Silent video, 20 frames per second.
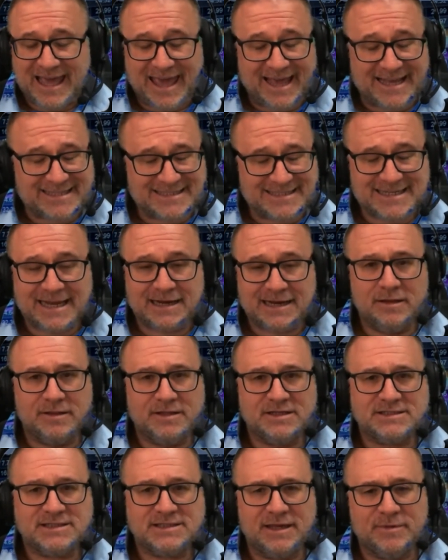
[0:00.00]
exactly
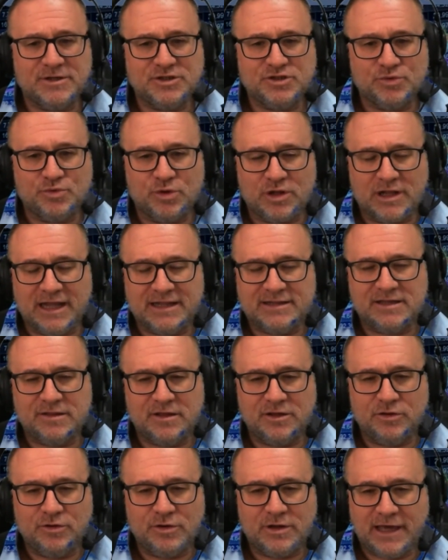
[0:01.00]
the same as you would get in the